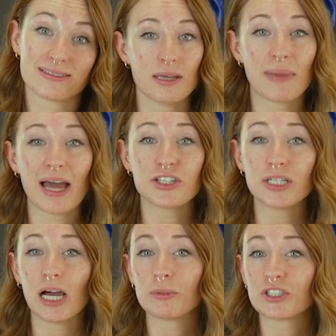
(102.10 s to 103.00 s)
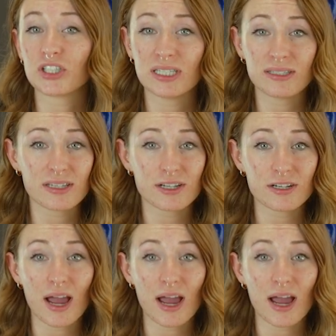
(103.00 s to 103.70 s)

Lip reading: Imagine how much easier